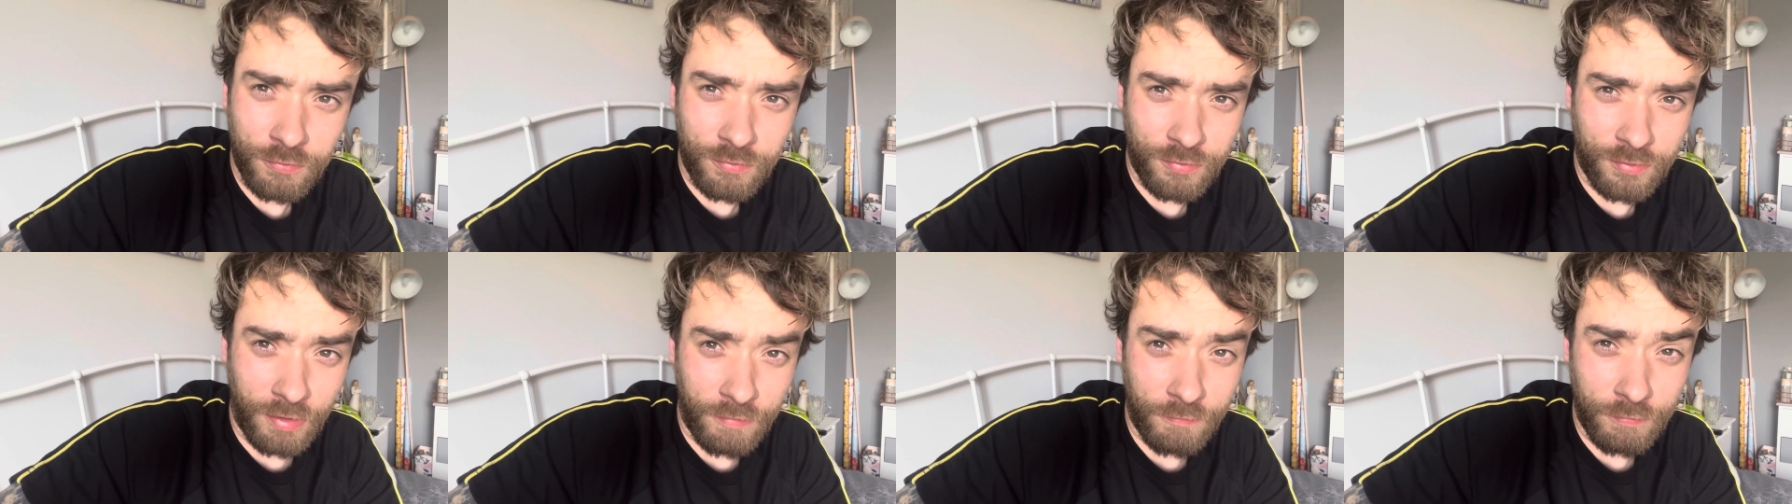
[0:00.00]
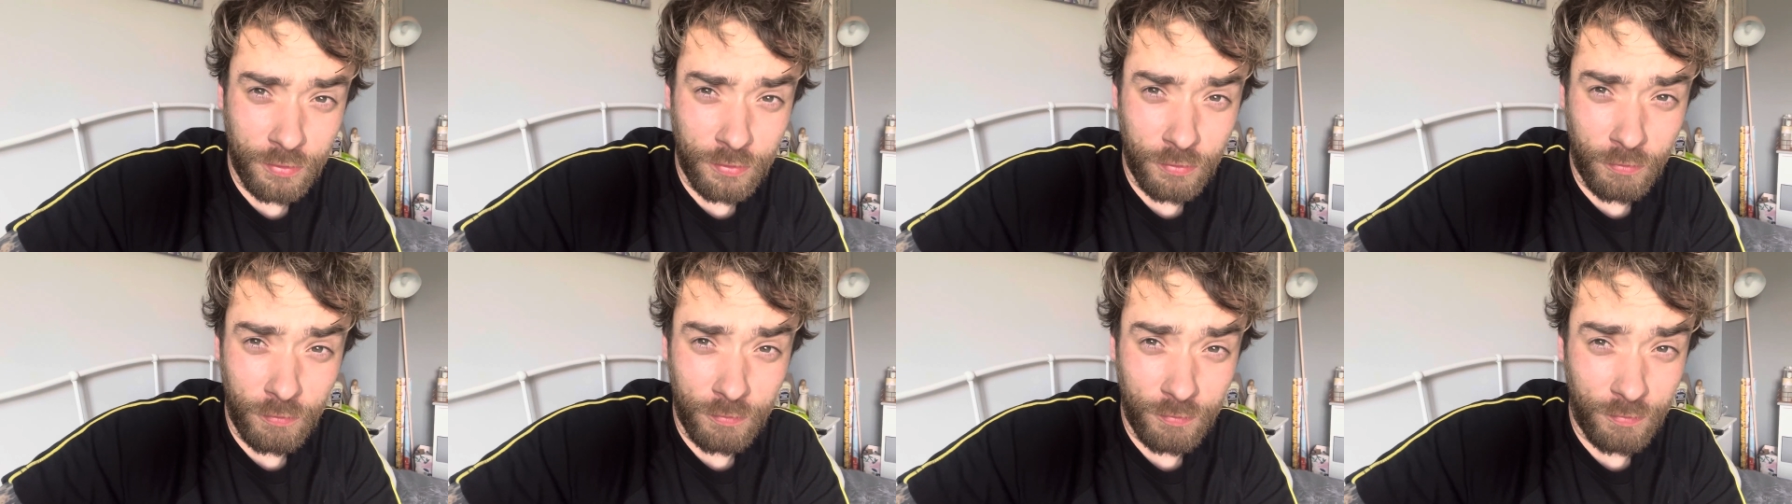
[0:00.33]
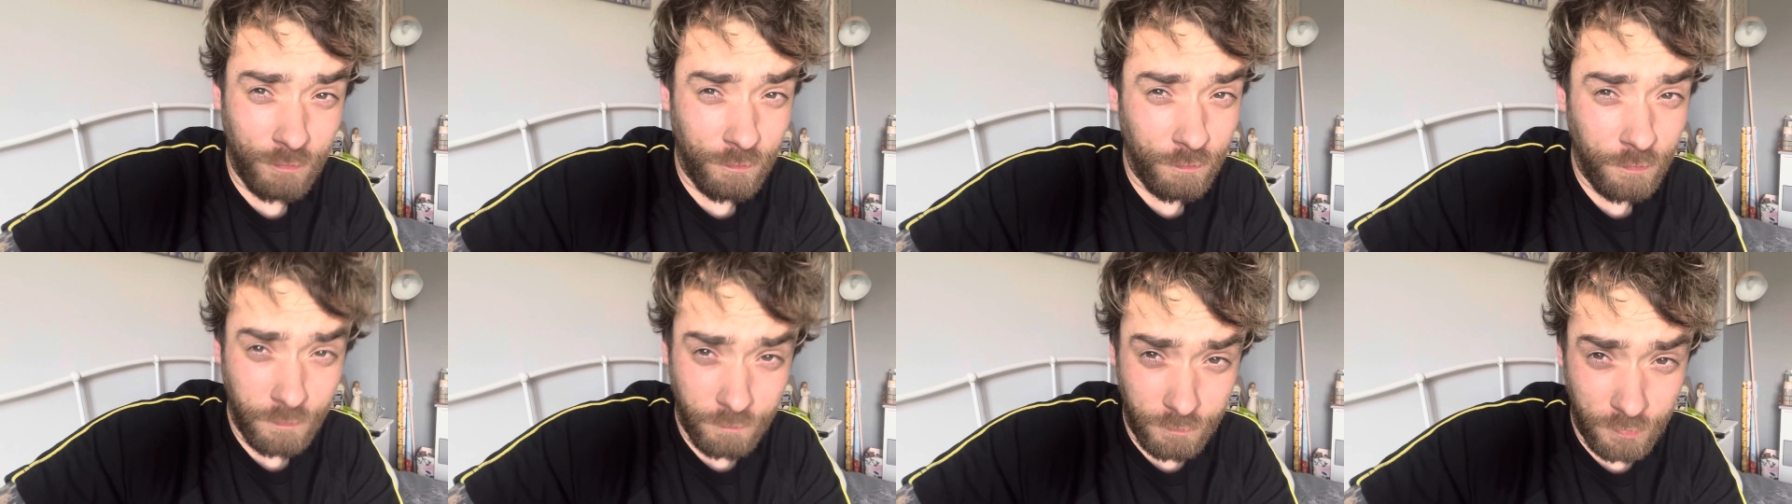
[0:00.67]

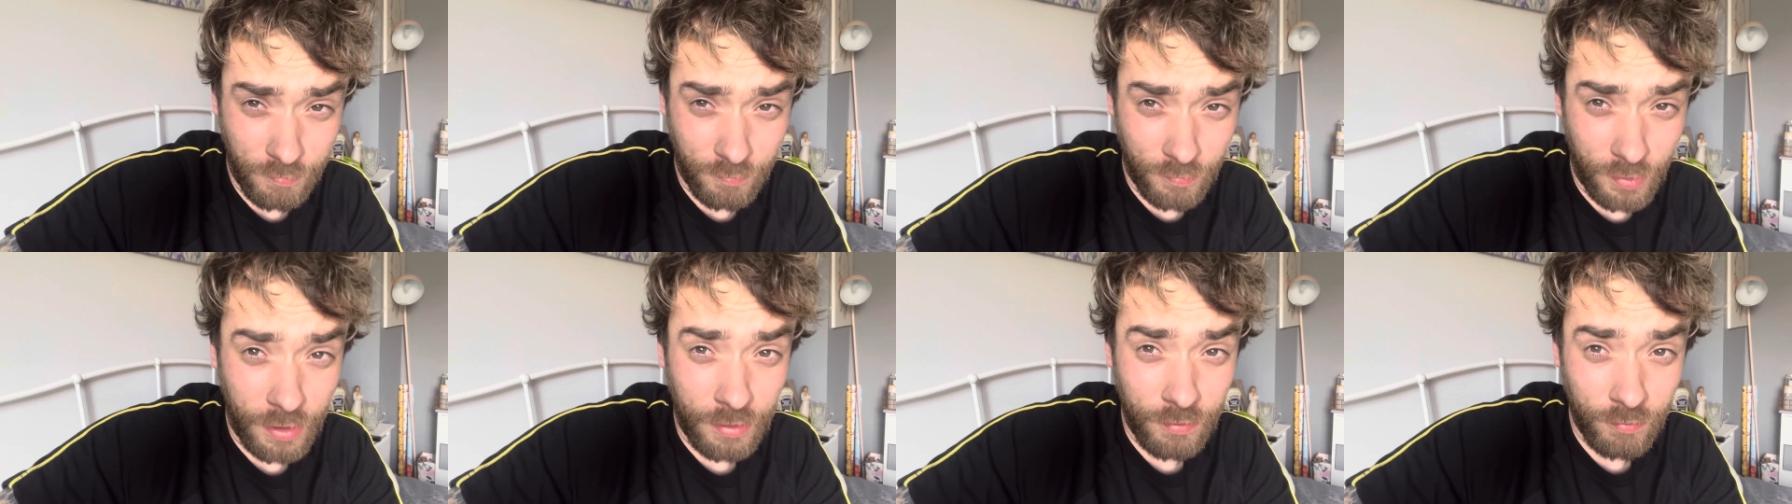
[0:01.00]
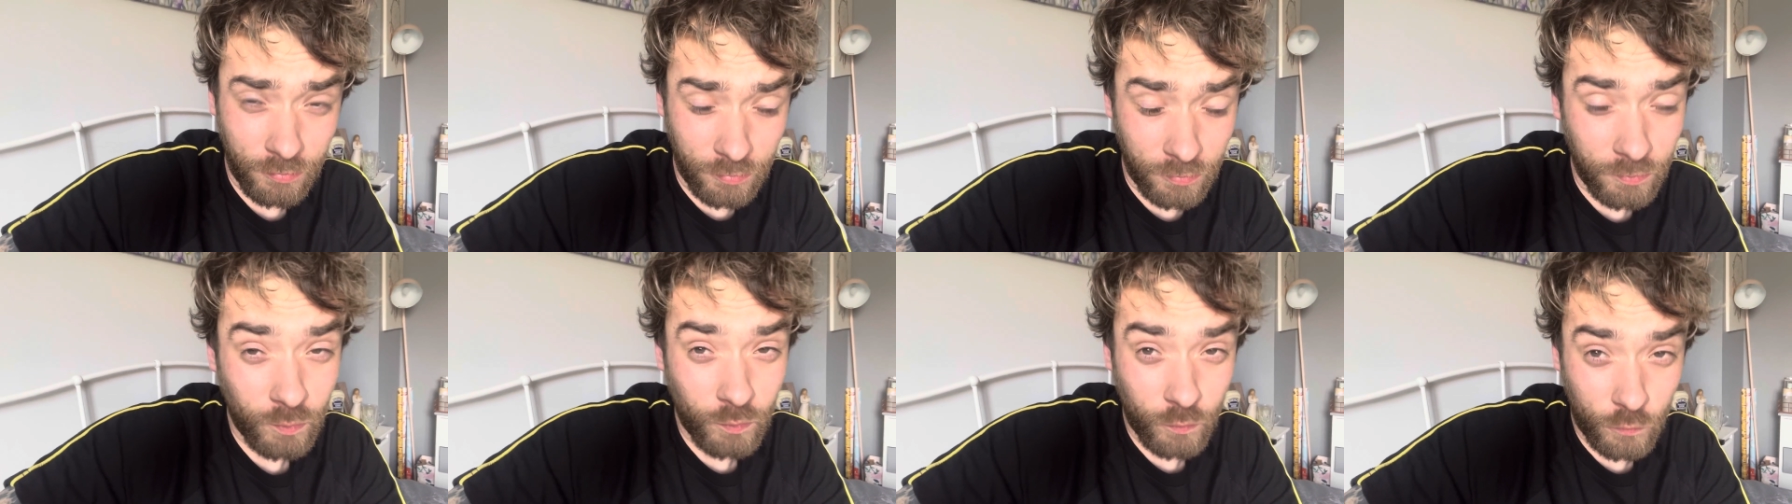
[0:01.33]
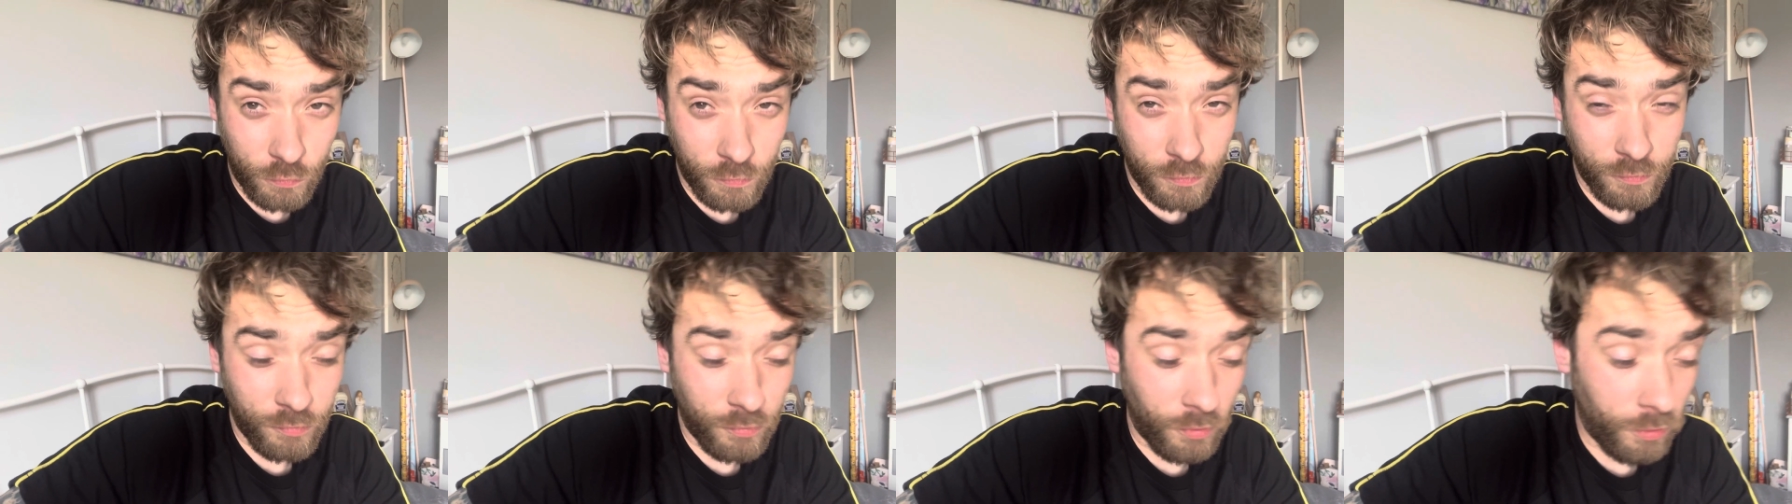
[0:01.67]
€7.50.
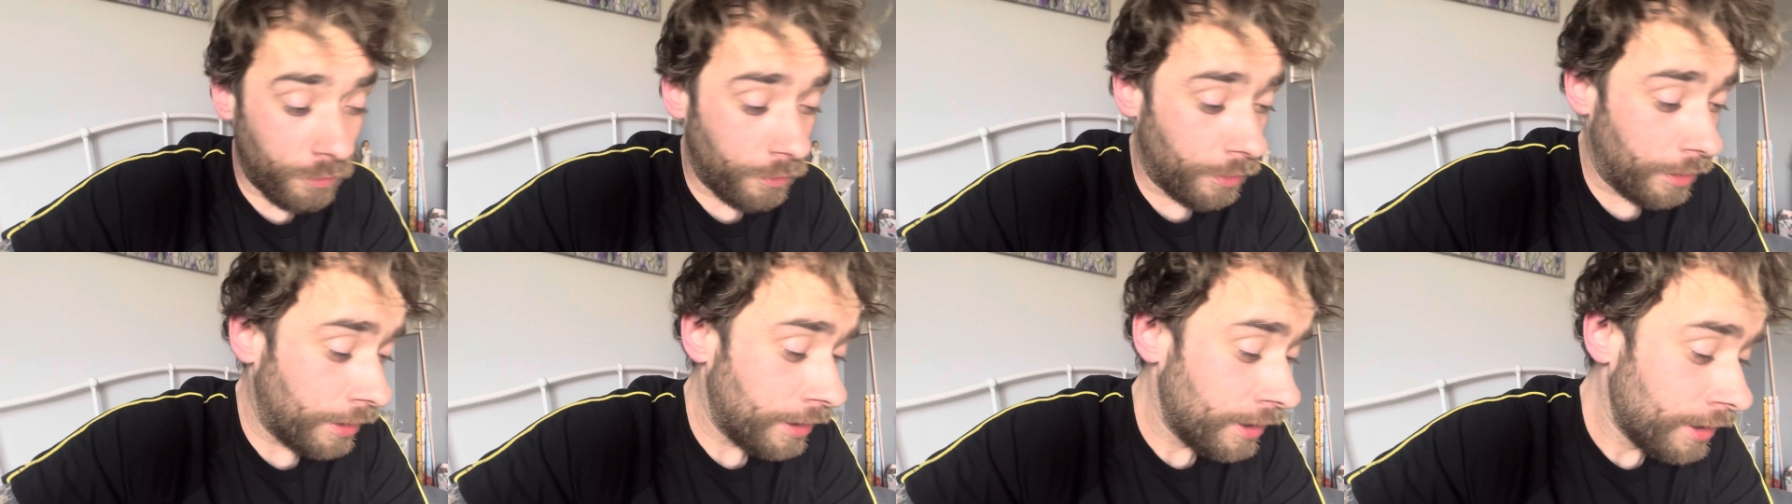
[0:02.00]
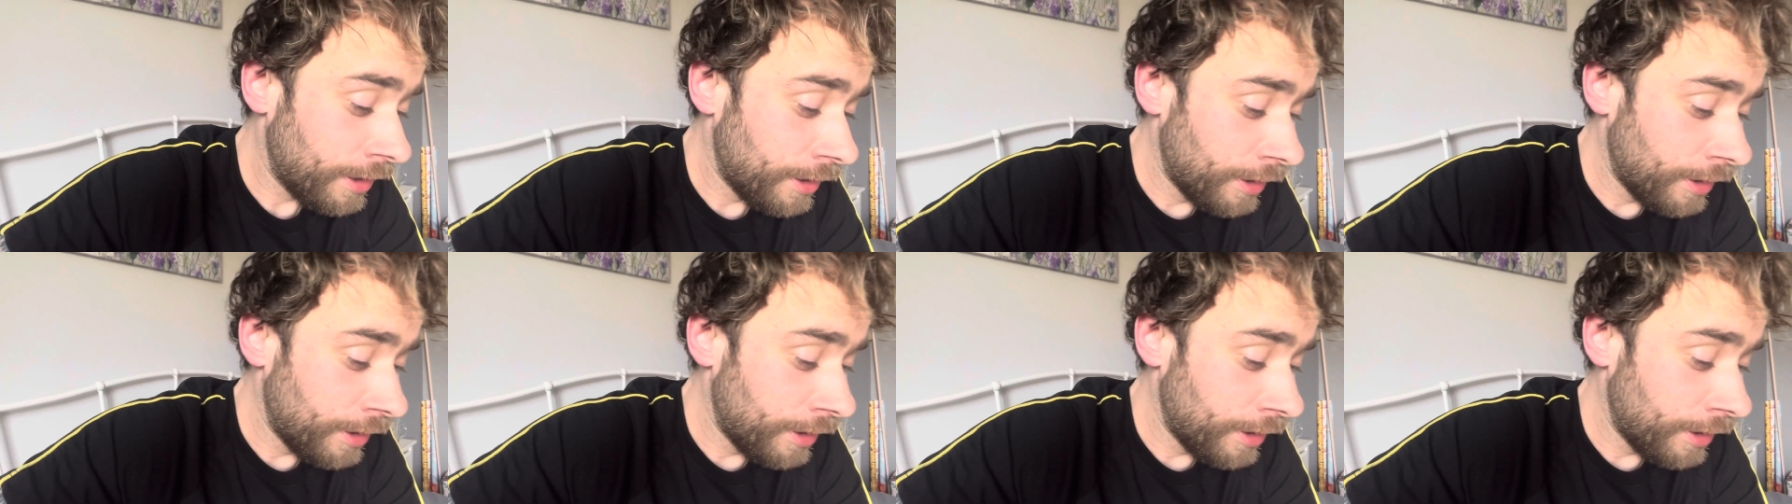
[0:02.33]
True story.